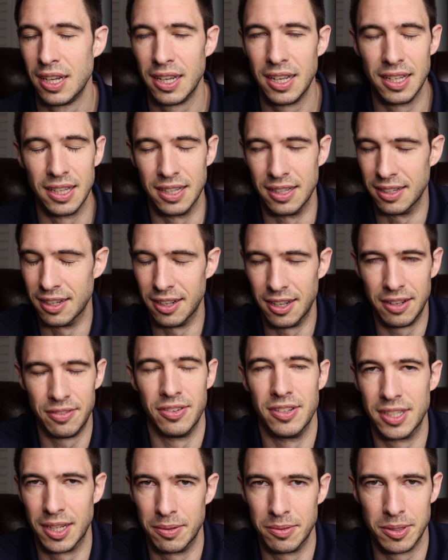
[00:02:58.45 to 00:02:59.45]
And
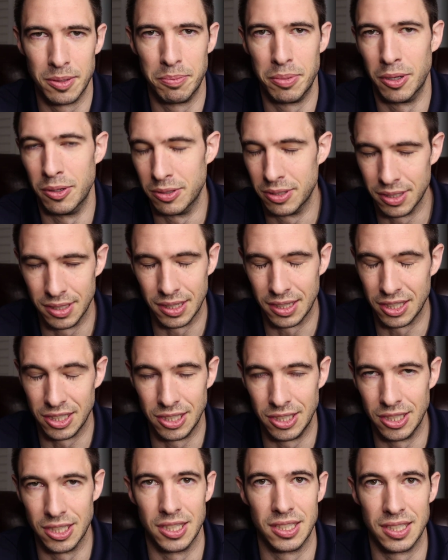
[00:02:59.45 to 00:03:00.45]
oftentimes the posts look
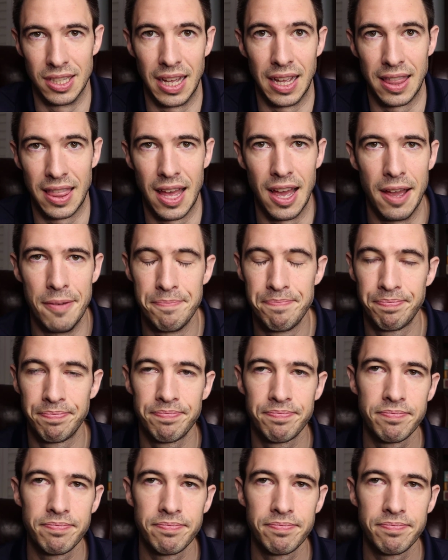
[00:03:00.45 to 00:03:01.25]
just like that.